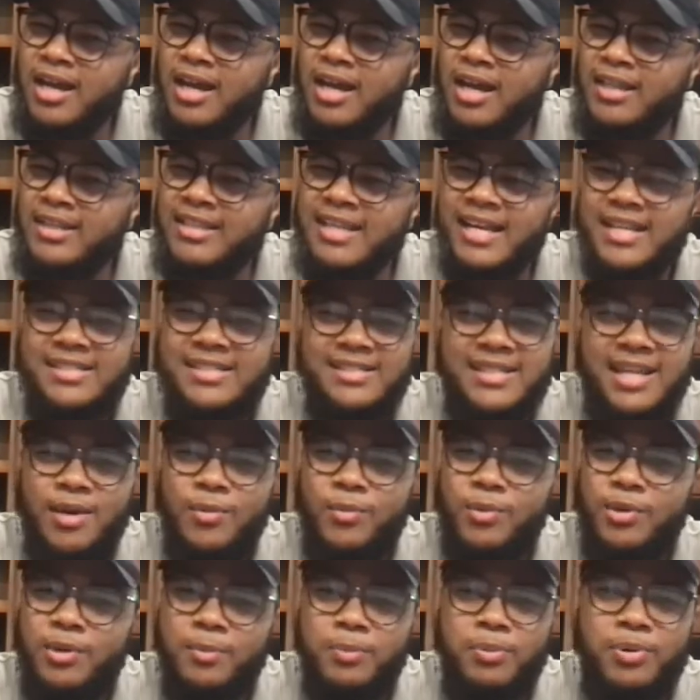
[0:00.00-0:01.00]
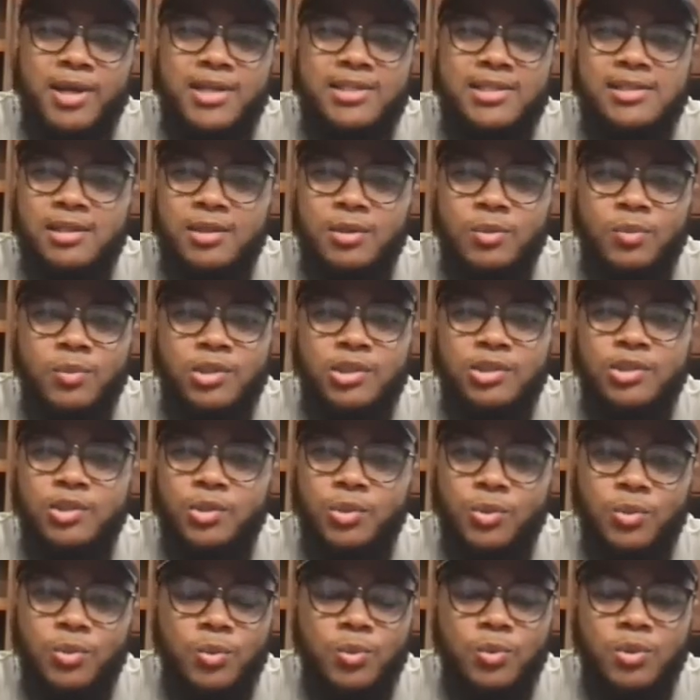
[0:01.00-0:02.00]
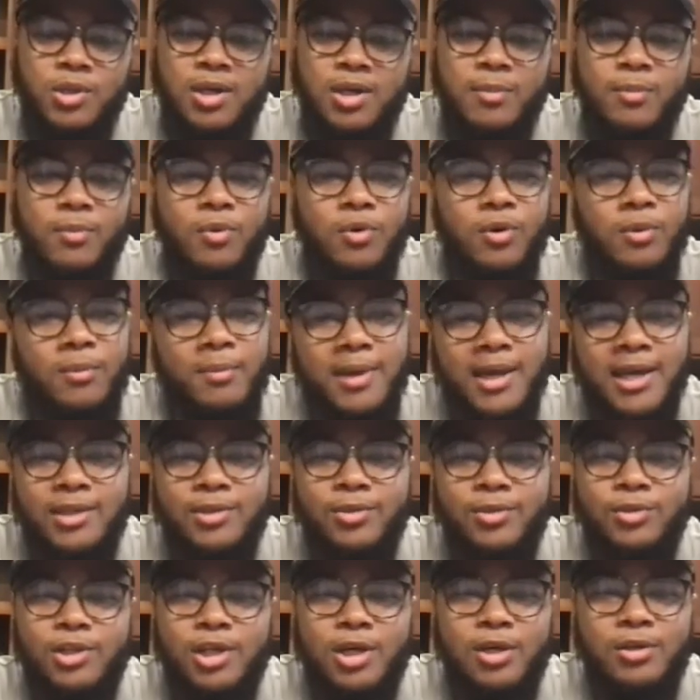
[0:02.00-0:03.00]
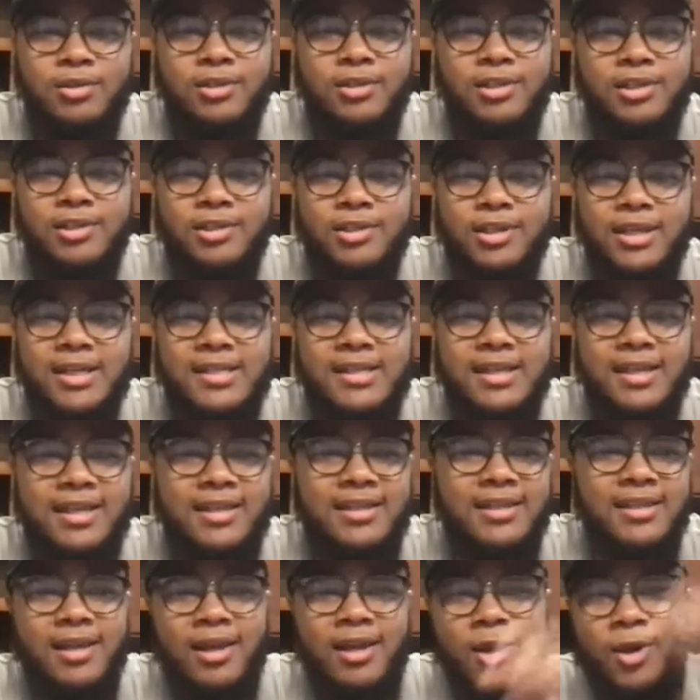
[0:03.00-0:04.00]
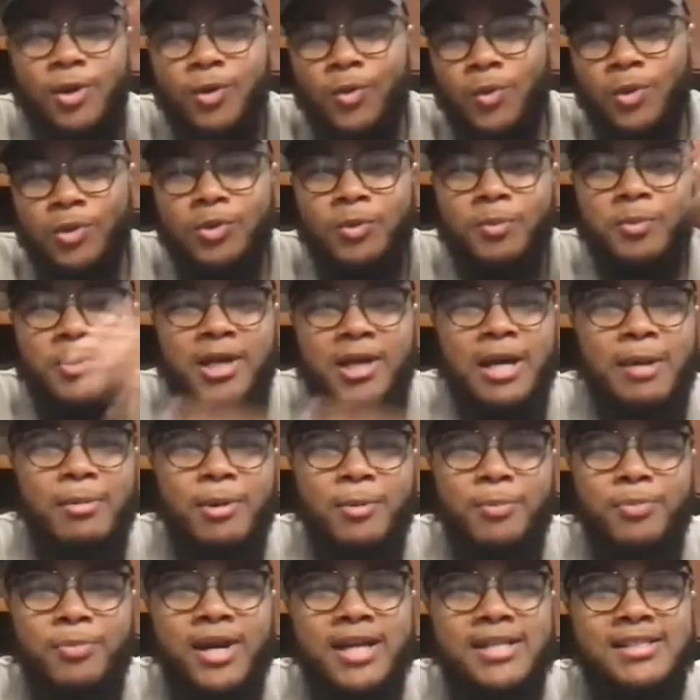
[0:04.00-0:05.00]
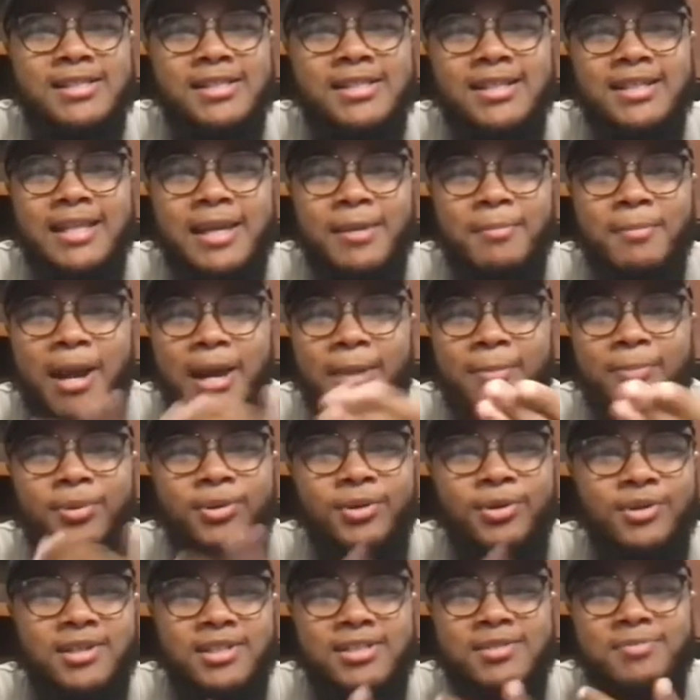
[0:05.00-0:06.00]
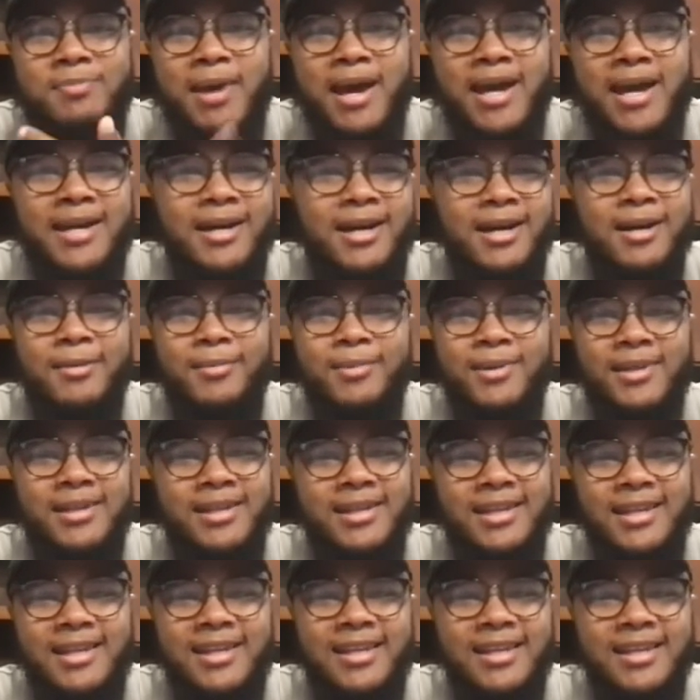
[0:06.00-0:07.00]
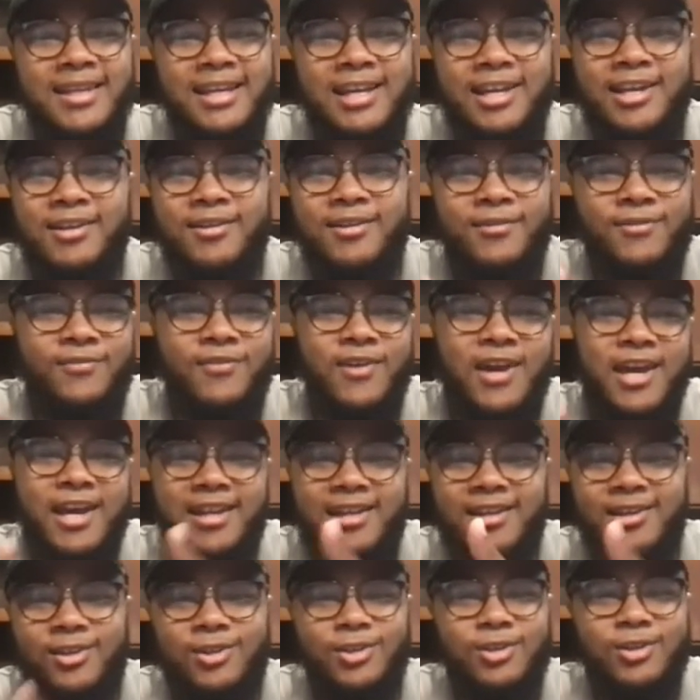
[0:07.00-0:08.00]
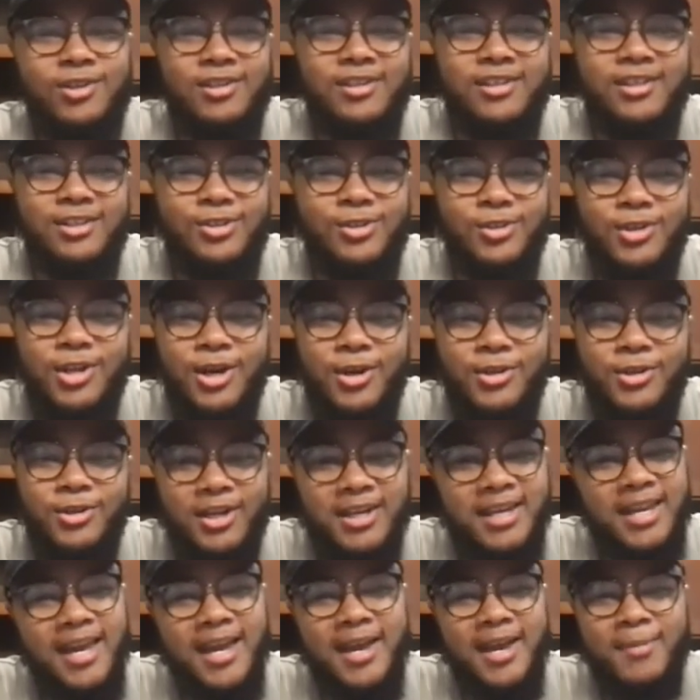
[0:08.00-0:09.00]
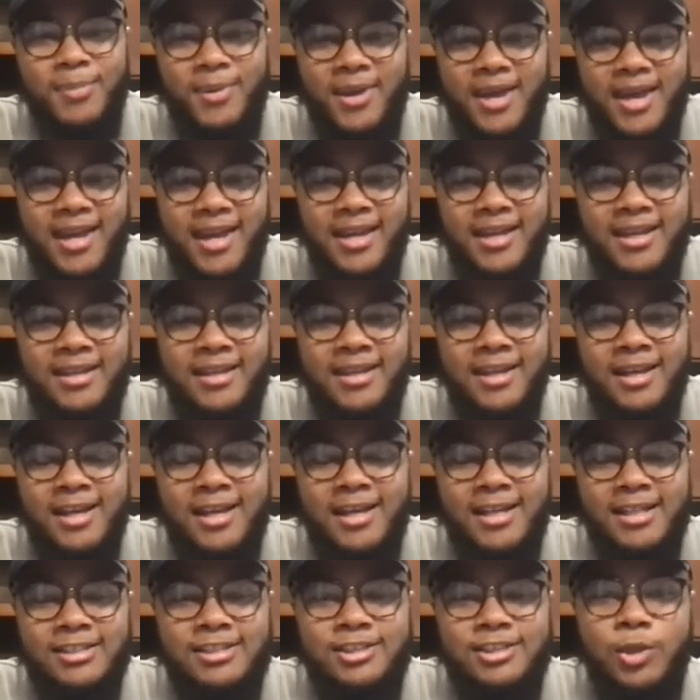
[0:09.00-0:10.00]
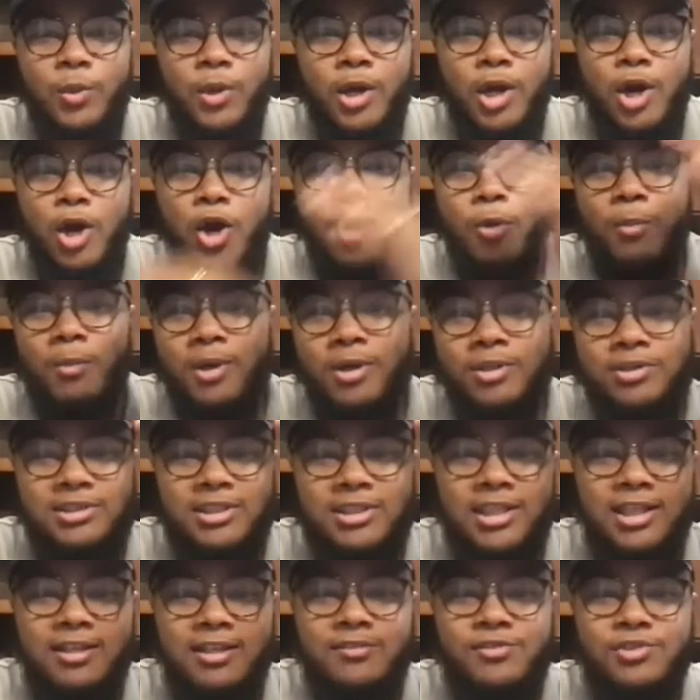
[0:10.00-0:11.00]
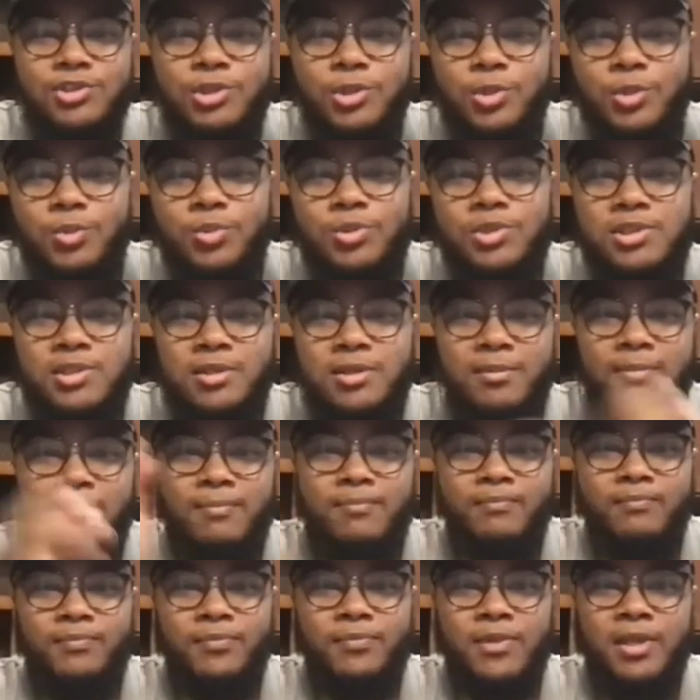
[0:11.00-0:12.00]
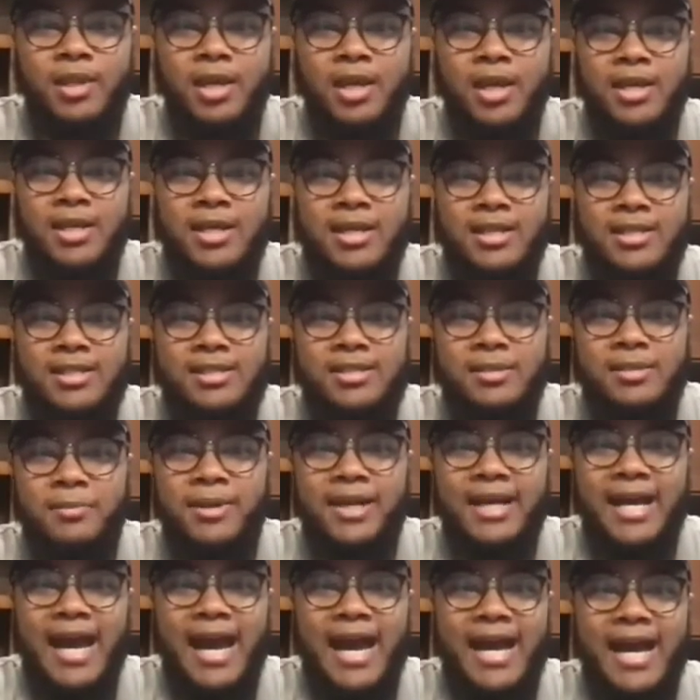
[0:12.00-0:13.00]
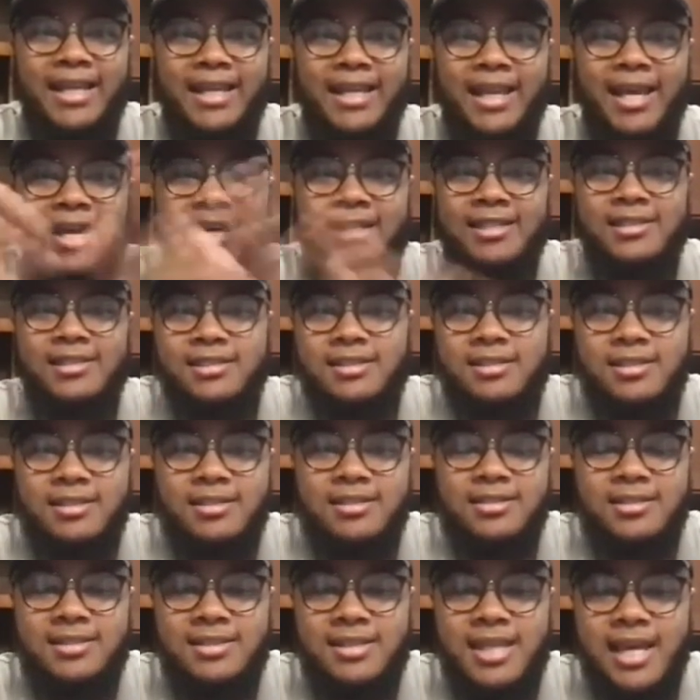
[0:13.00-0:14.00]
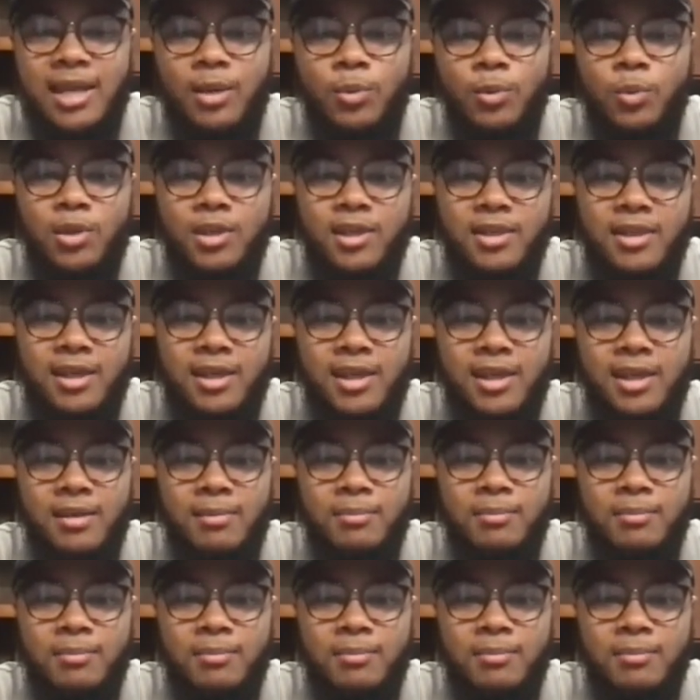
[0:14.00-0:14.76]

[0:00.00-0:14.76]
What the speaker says: that's not what a president would do. Come on, man. And when you become a president, they might pull this back up and it could affect, your campaign. So it almost gives you some guidelines to stay within